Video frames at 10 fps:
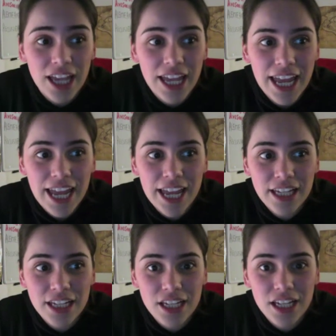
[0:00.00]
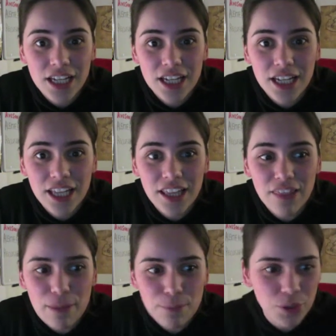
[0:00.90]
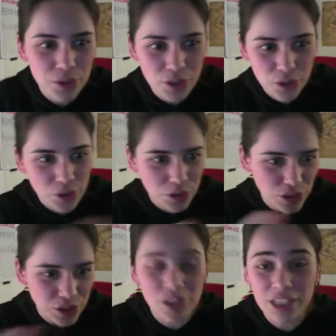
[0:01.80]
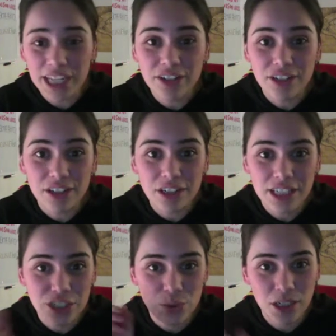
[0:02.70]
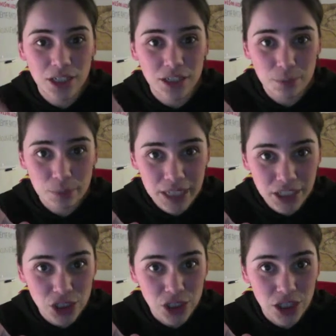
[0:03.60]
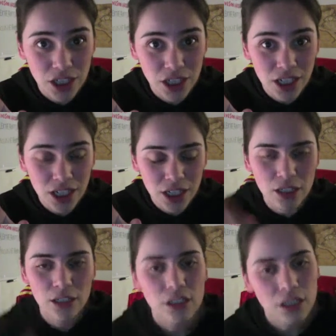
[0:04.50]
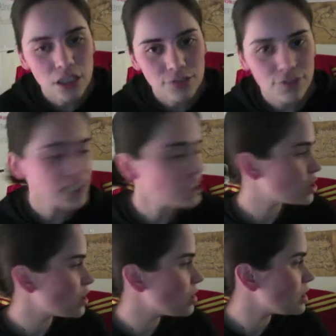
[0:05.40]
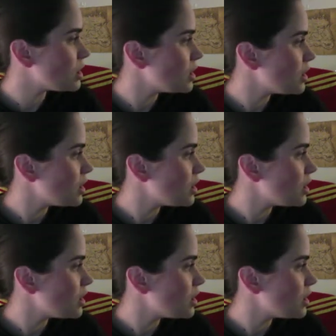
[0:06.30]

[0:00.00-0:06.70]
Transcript: And they put er, a little later, he tweeted a picture. Oh, freaking Charlie.